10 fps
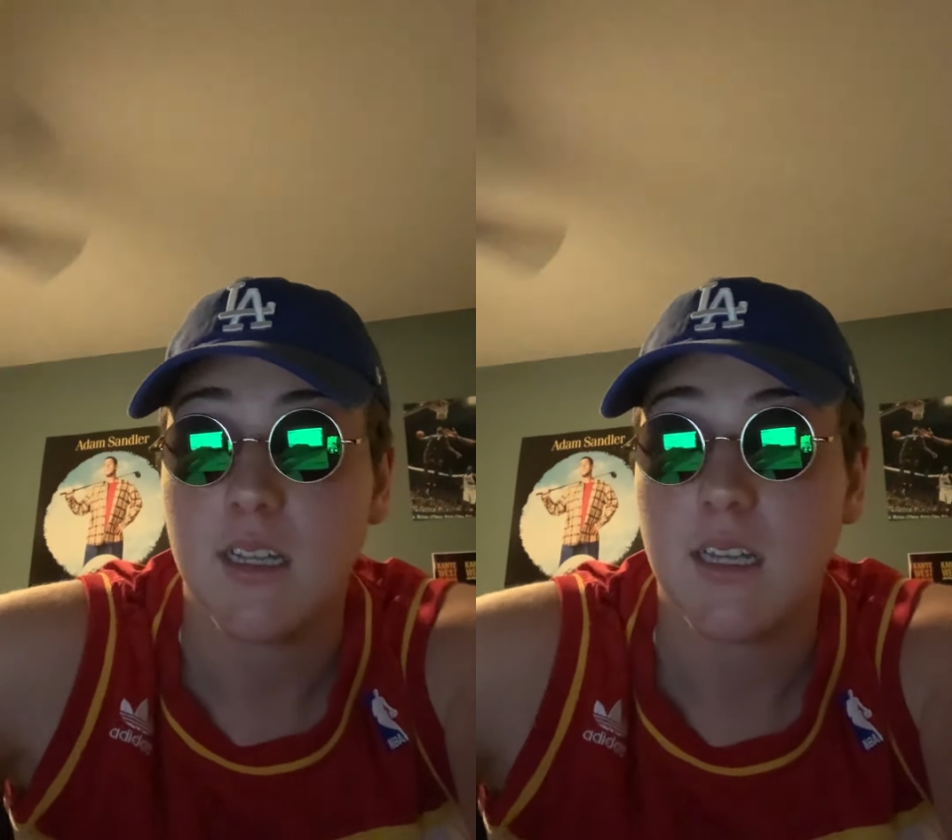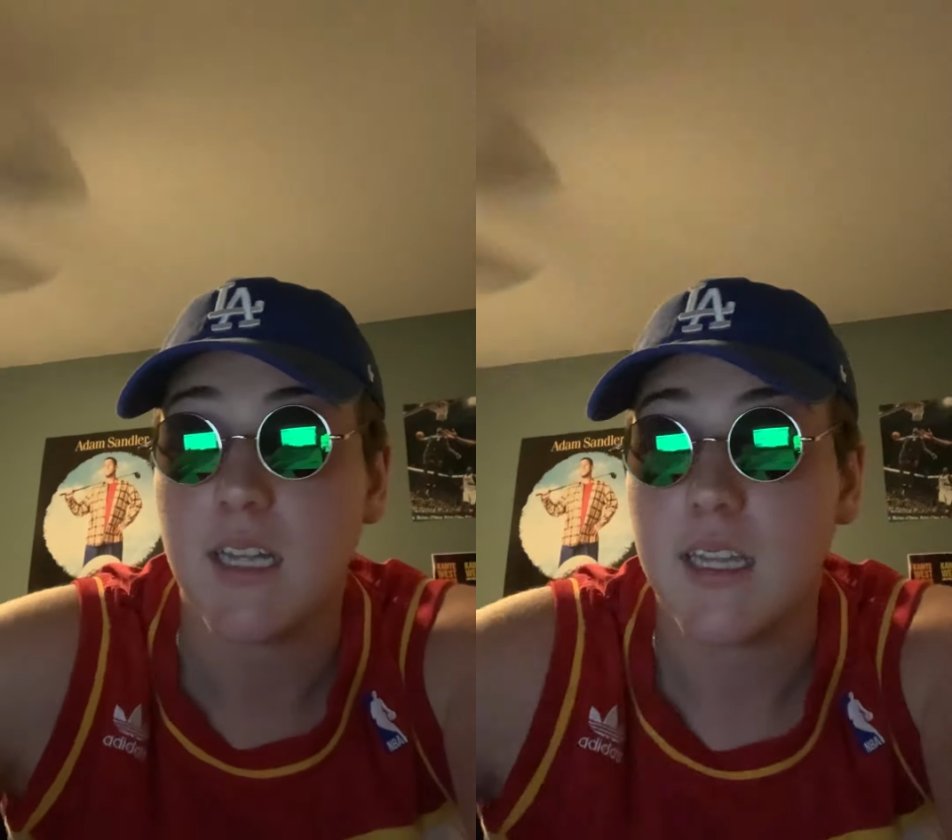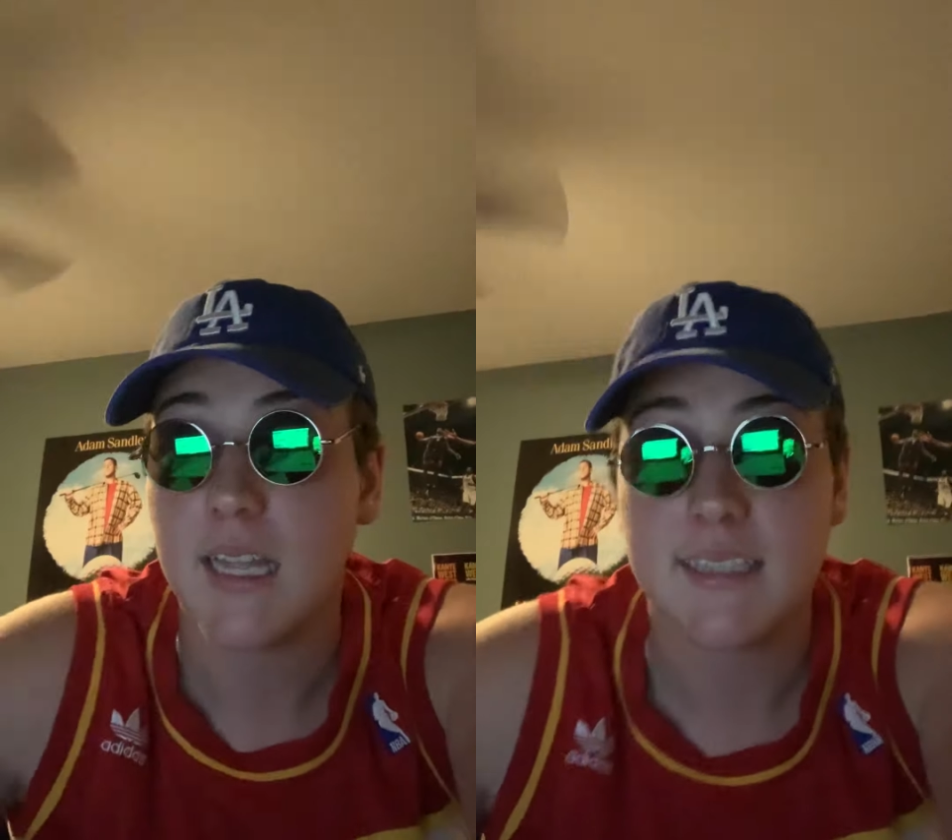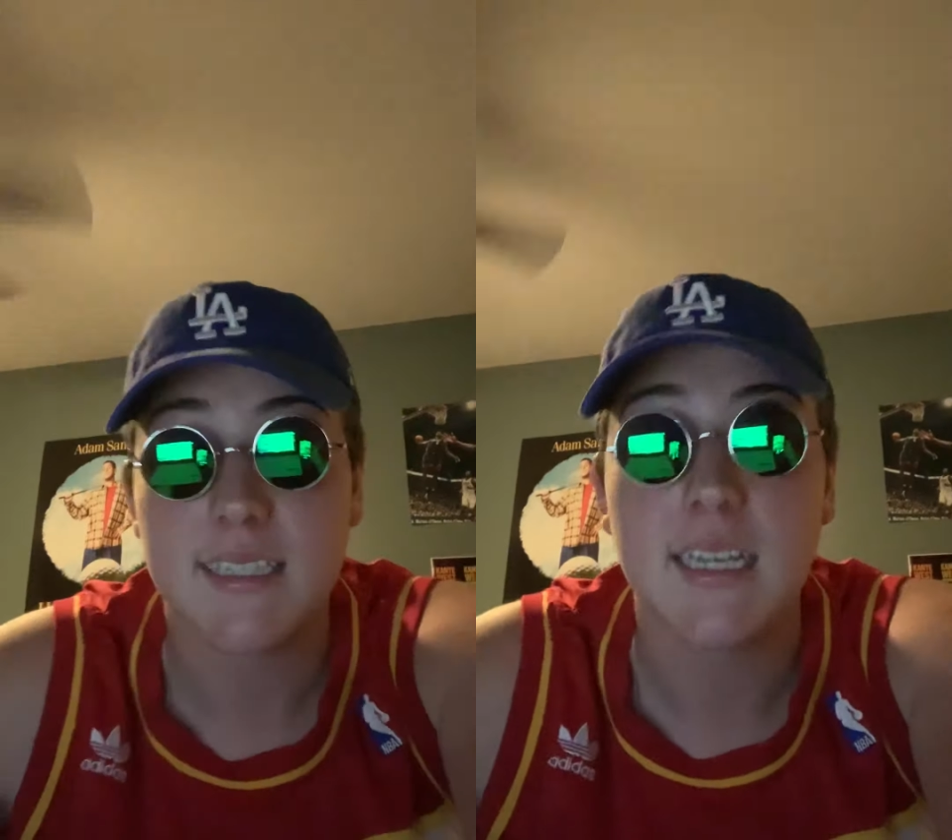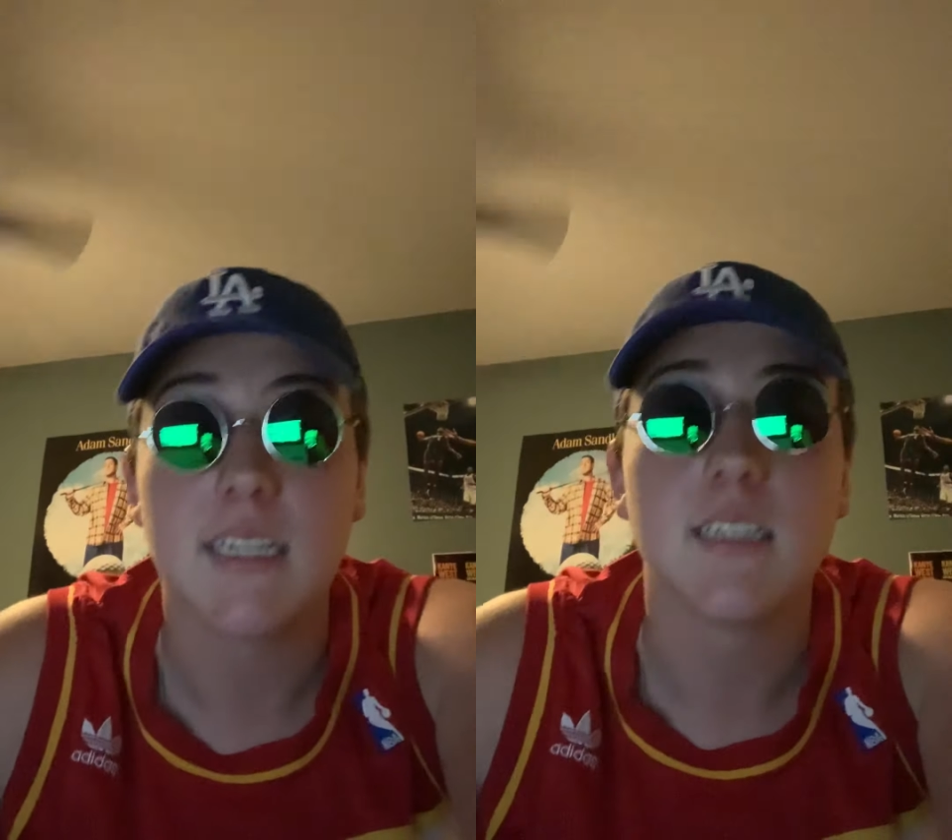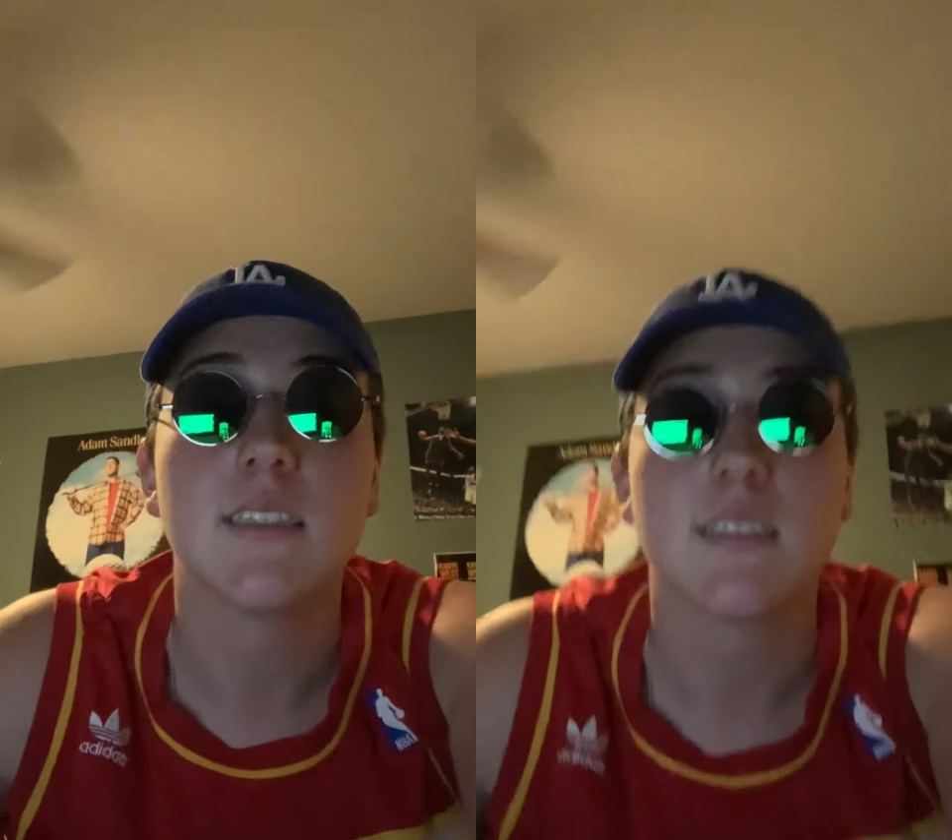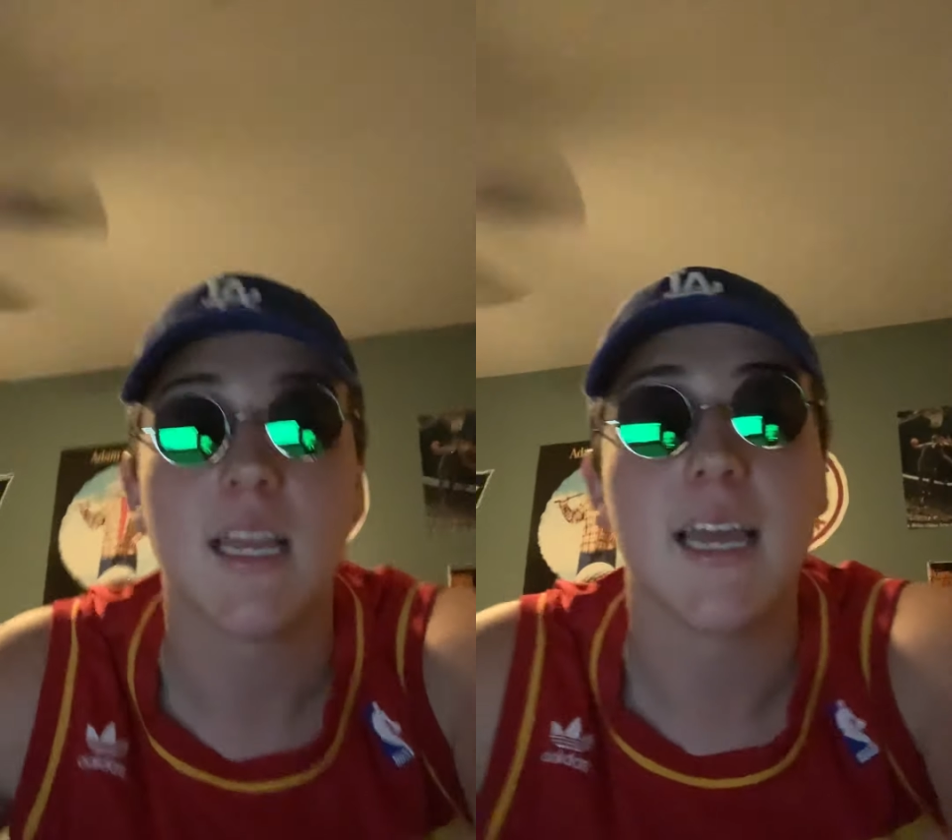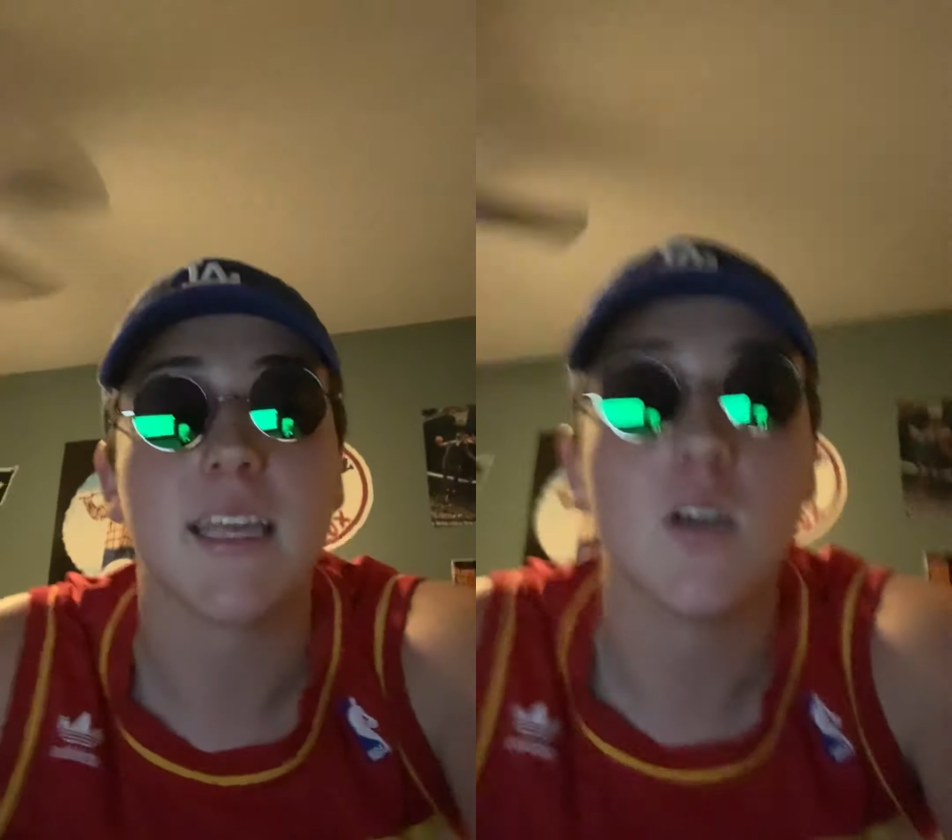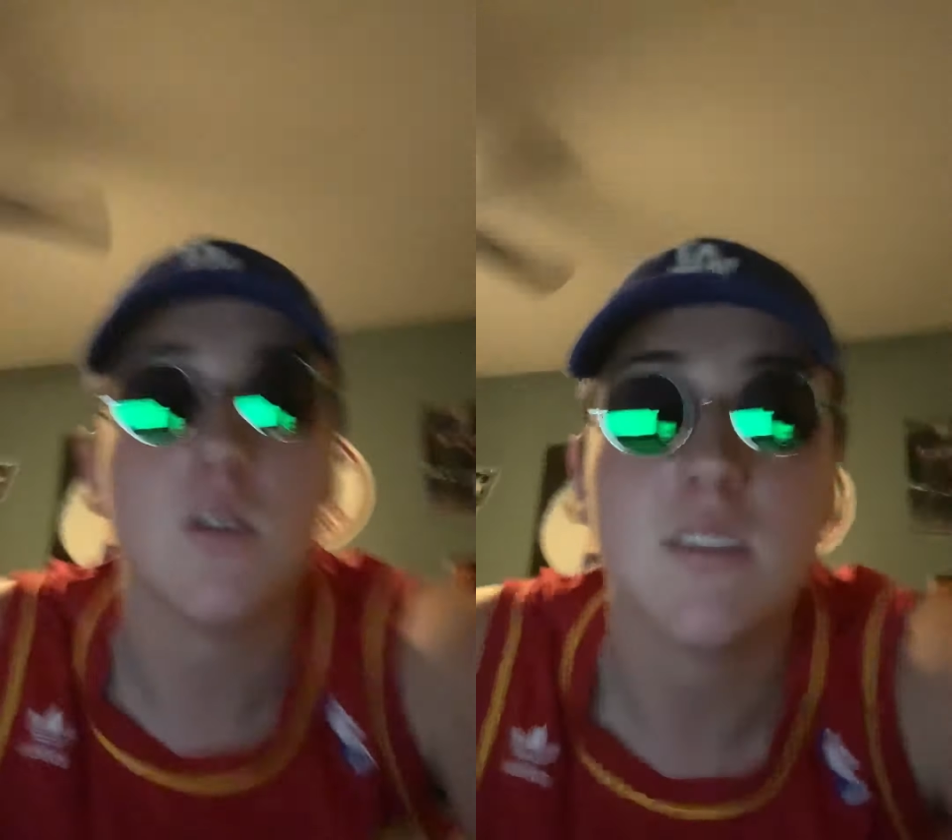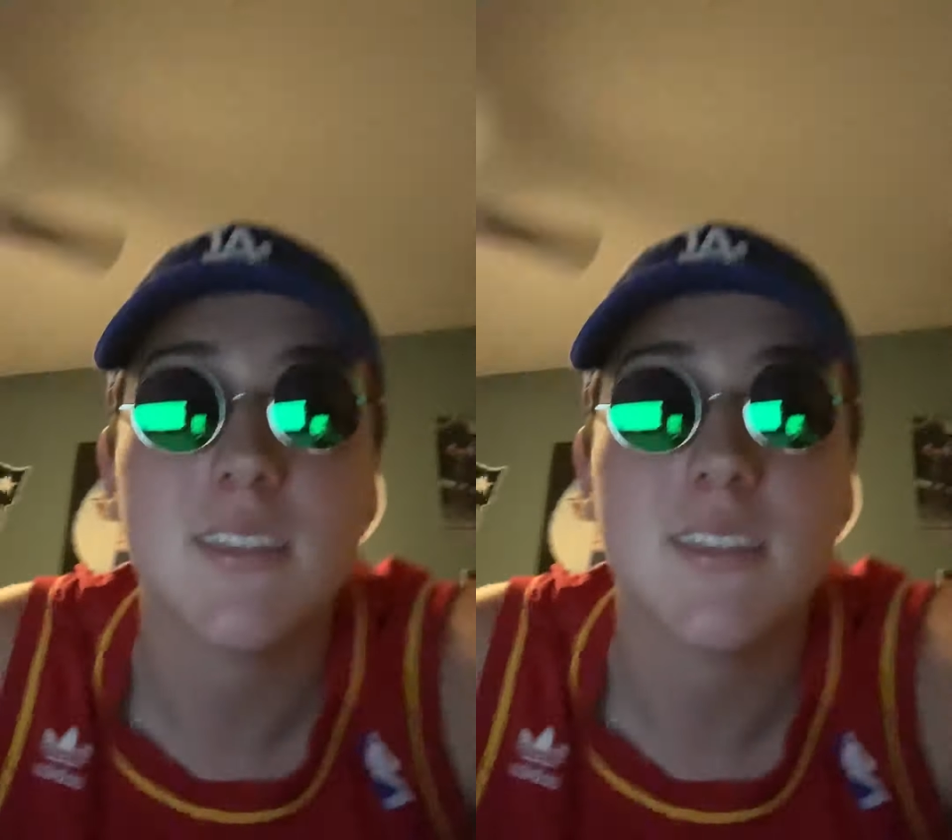And that's it. Thank you.